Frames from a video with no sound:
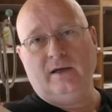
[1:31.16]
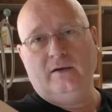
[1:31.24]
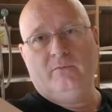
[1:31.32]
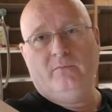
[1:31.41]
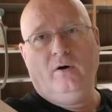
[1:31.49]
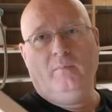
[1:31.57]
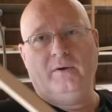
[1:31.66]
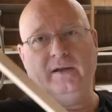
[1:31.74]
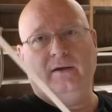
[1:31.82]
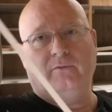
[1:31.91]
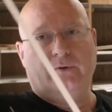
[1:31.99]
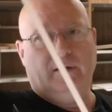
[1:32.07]
and
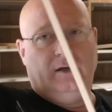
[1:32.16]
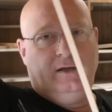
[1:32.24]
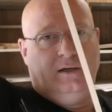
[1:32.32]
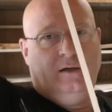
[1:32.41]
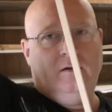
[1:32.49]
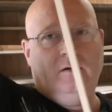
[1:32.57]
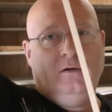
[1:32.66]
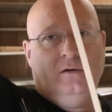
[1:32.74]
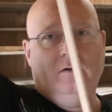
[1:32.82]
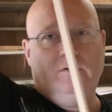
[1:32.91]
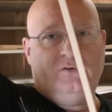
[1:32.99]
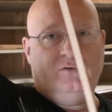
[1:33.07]
wobbly, really,
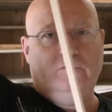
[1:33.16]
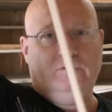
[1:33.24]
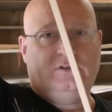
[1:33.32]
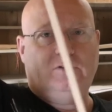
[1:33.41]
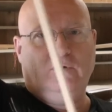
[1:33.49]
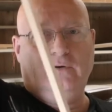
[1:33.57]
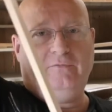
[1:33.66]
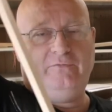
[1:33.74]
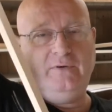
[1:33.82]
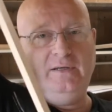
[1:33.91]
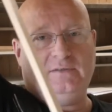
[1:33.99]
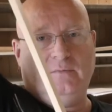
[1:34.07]
to
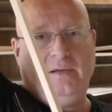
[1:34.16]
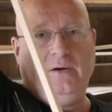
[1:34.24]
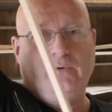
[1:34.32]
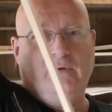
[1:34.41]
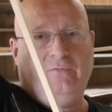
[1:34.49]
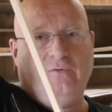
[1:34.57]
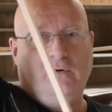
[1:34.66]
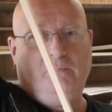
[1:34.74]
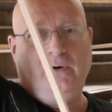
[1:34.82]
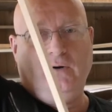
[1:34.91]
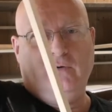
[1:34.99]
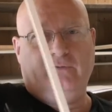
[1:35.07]
serve as a barrel for a
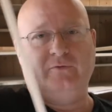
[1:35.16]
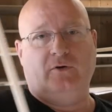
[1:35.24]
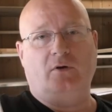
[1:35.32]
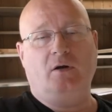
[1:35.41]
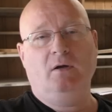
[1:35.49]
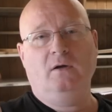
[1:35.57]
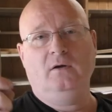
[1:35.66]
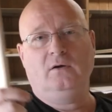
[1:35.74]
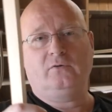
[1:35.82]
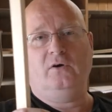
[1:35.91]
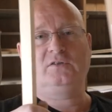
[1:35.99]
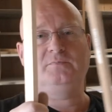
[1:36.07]
powerful
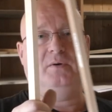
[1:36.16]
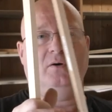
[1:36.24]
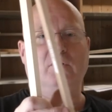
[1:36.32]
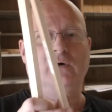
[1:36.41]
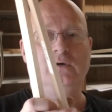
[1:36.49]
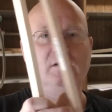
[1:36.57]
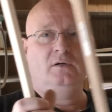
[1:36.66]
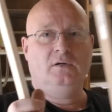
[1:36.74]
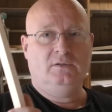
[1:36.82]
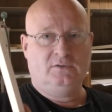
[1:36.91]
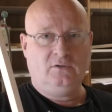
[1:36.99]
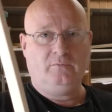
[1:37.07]
crossbow.
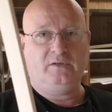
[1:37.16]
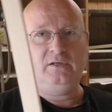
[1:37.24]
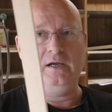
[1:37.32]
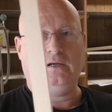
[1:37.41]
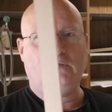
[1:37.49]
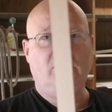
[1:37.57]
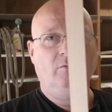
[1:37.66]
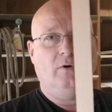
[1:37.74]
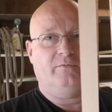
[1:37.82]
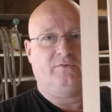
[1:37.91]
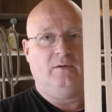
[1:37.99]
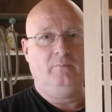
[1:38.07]
So we take two
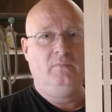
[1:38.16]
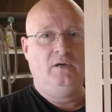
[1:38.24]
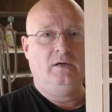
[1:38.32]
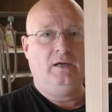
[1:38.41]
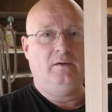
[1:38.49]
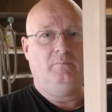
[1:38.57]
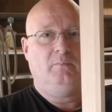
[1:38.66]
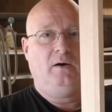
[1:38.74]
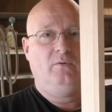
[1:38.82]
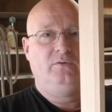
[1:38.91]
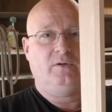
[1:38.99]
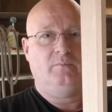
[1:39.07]
of them and
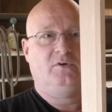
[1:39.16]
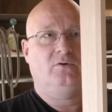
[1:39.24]
mount them